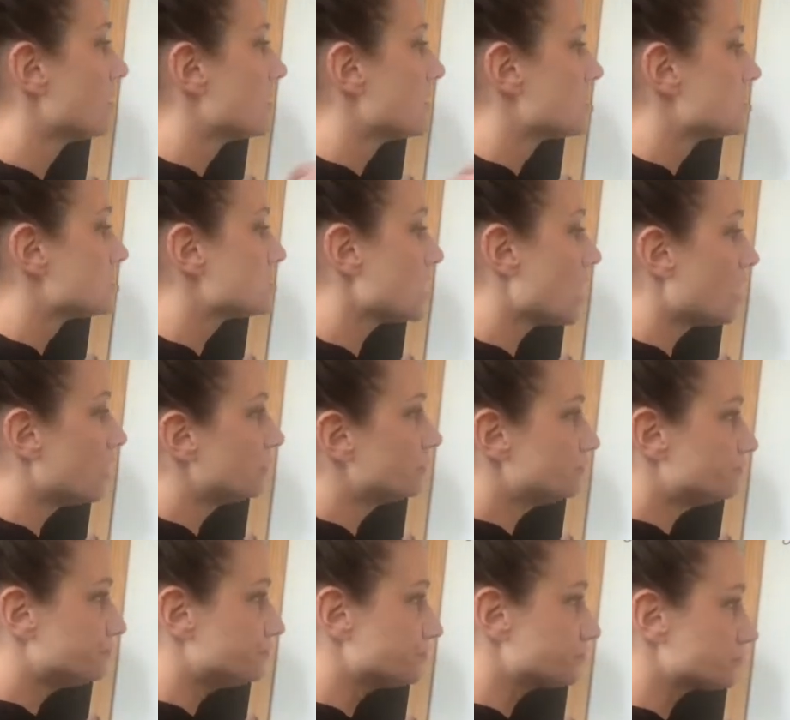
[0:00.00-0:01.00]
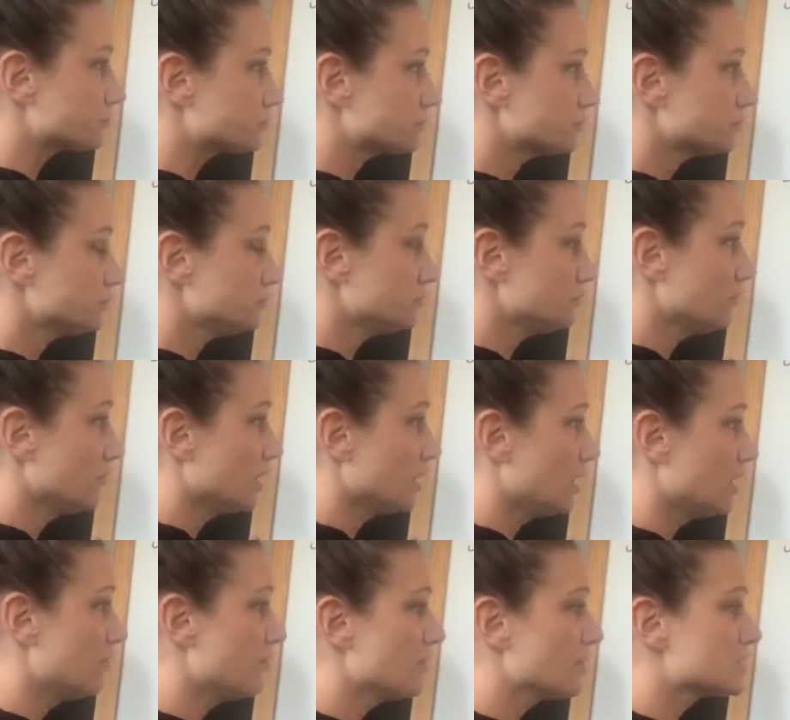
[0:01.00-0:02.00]
So,
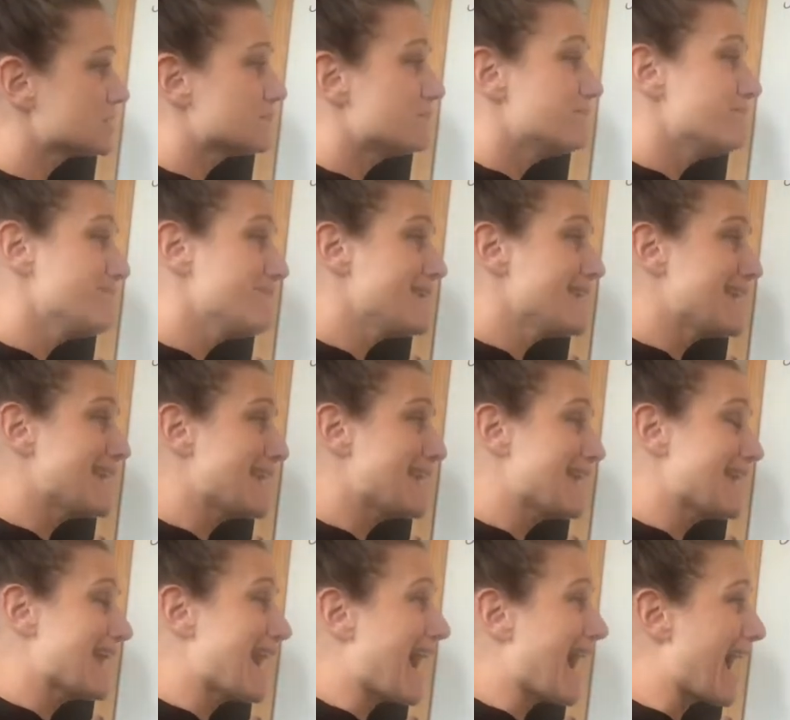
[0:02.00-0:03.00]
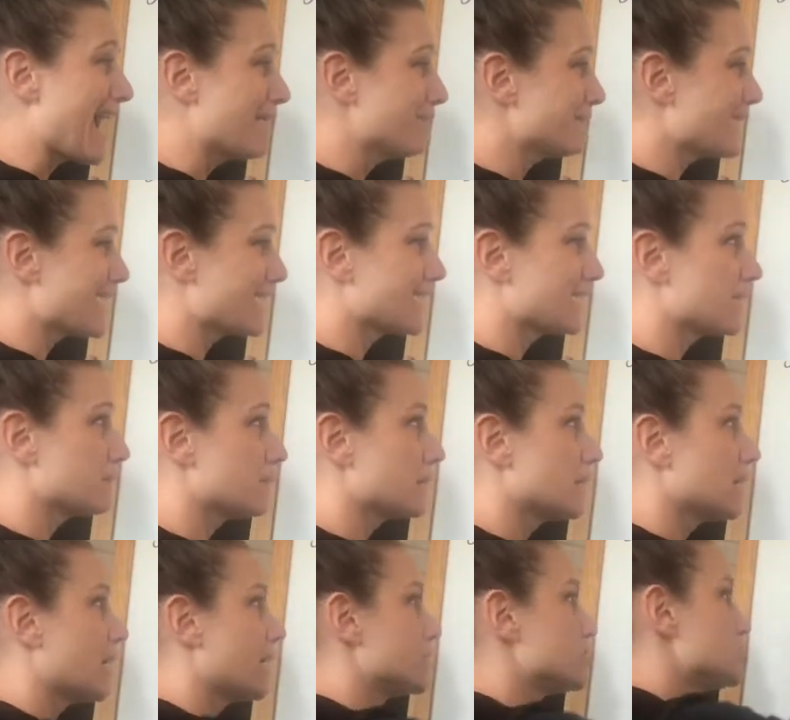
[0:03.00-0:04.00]
if it's me, I'm not going to be
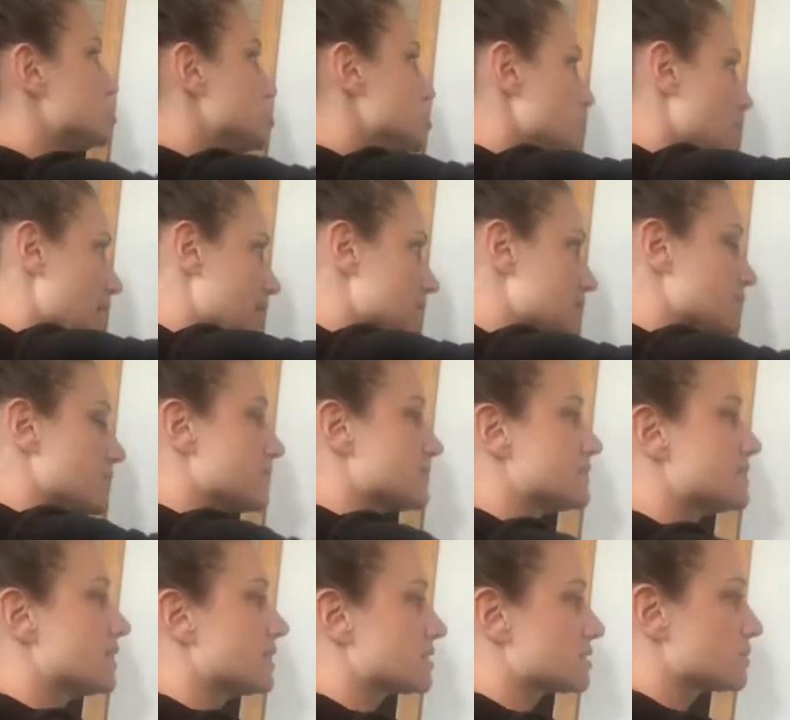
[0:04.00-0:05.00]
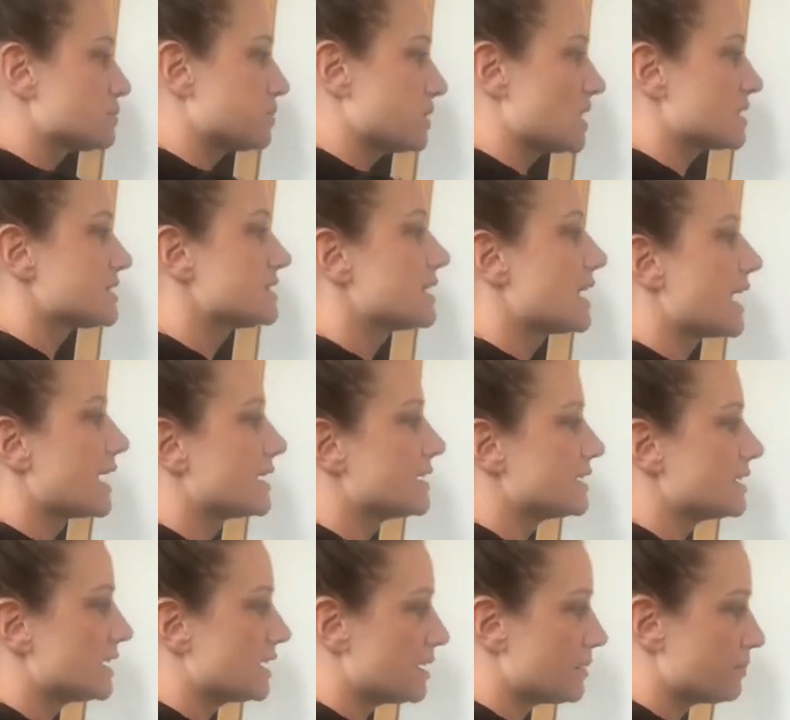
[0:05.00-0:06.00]
like 2x plus 6 plus
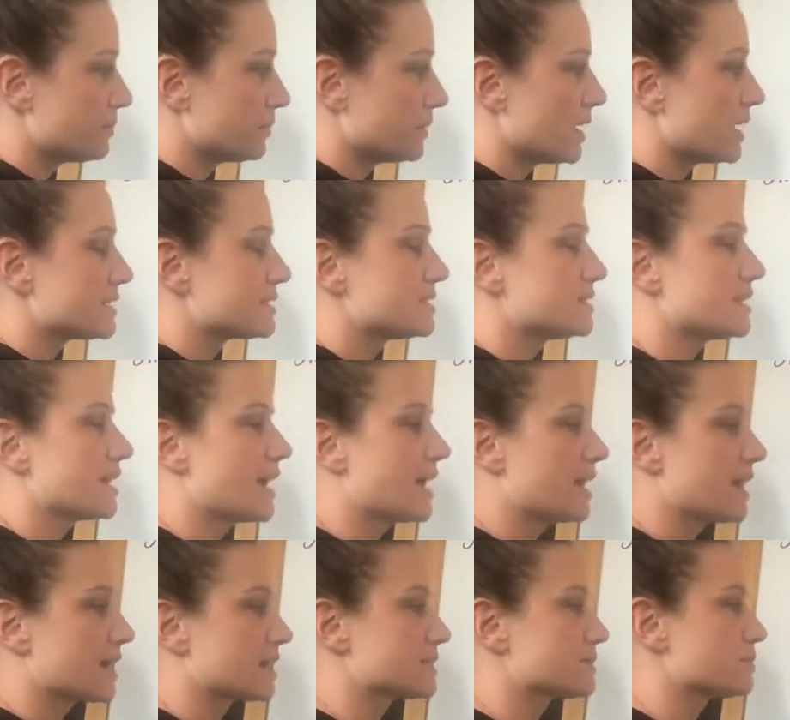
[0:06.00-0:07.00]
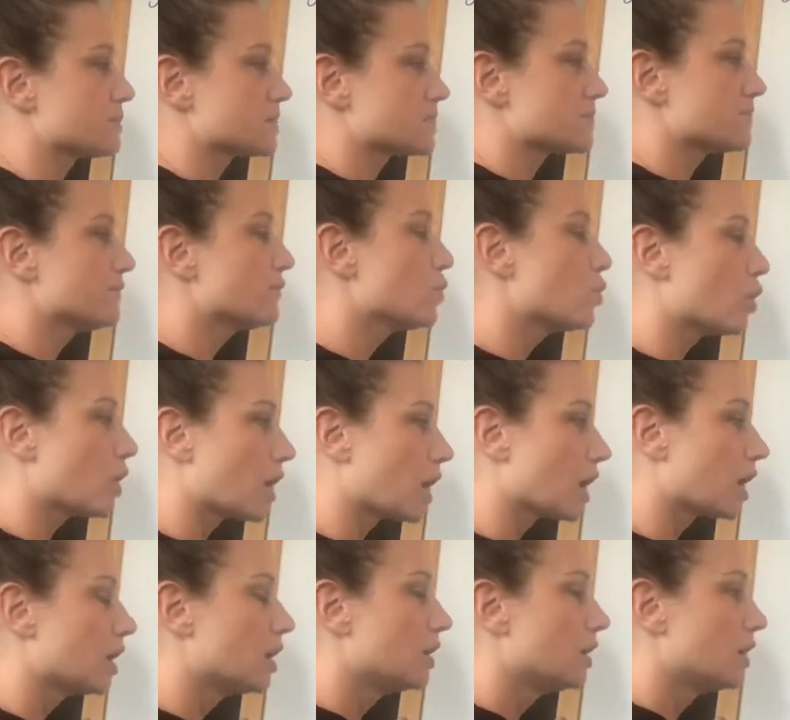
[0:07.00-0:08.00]
90 plus 8x plus
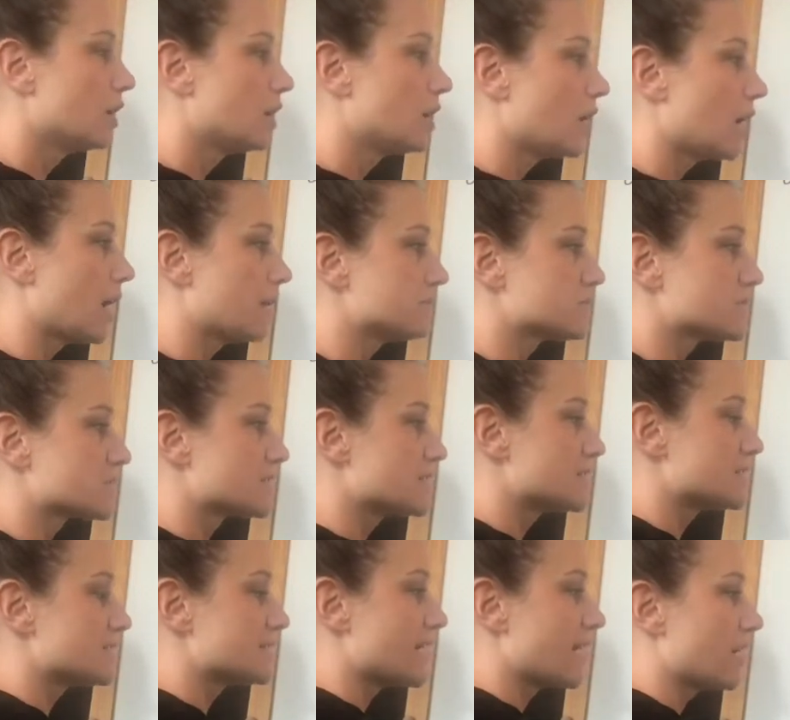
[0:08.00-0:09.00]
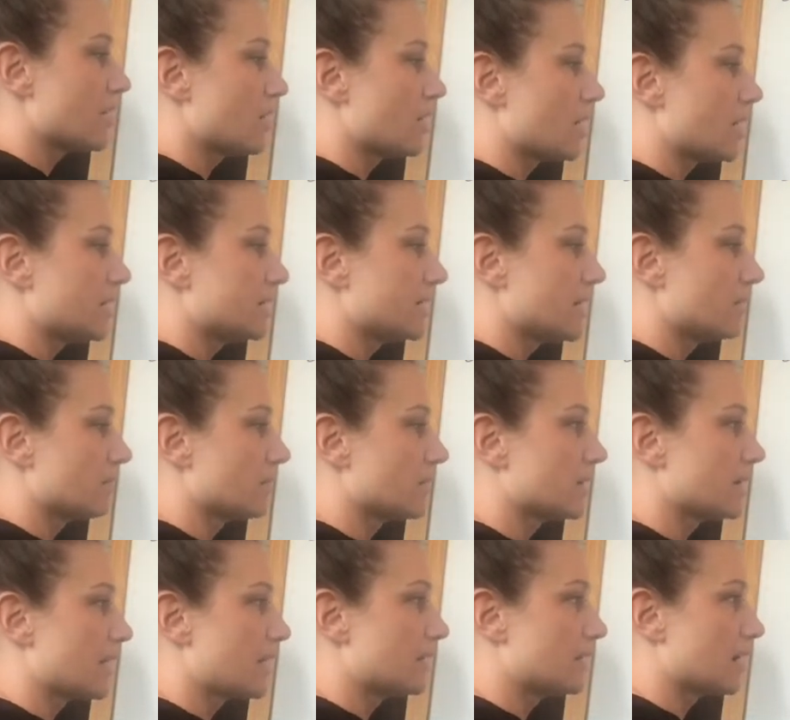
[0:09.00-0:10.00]
4. I'm just going to say, all right, get rid of
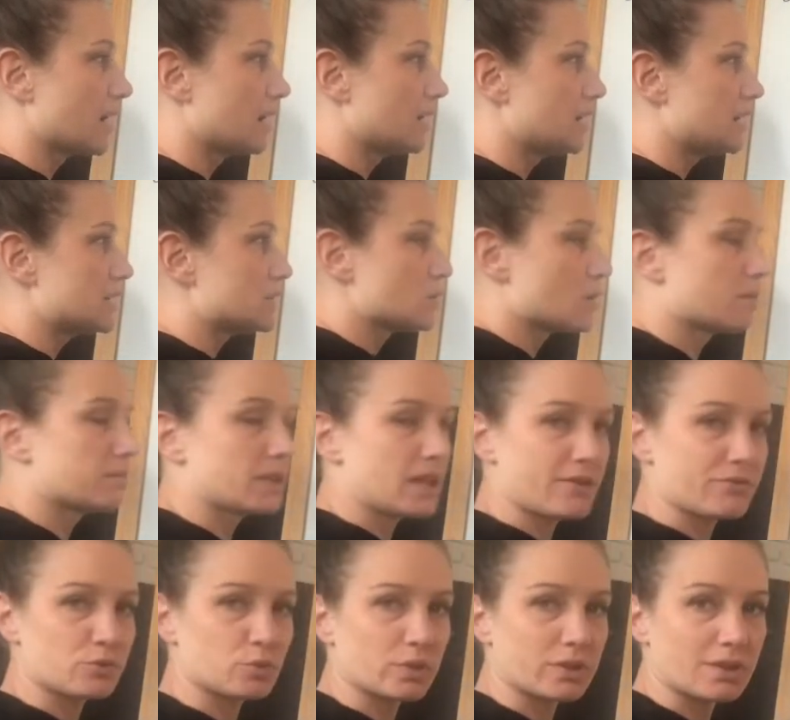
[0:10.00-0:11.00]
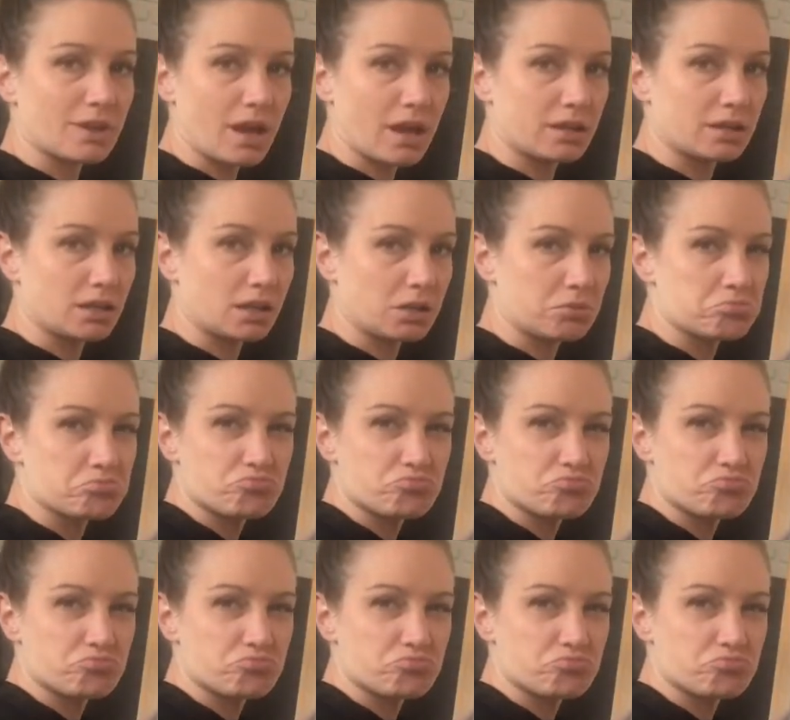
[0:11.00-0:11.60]
that 90, so I'm left with 90.